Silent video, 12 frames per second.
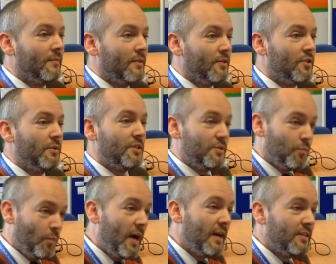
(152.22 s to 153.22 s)
So it's
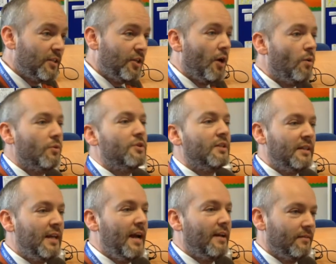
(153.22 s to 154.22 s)
where to go to
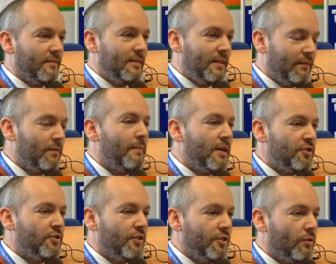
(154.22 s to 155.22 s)
get the
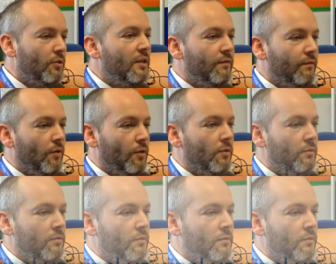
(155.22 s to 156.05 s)
information that you're looking for.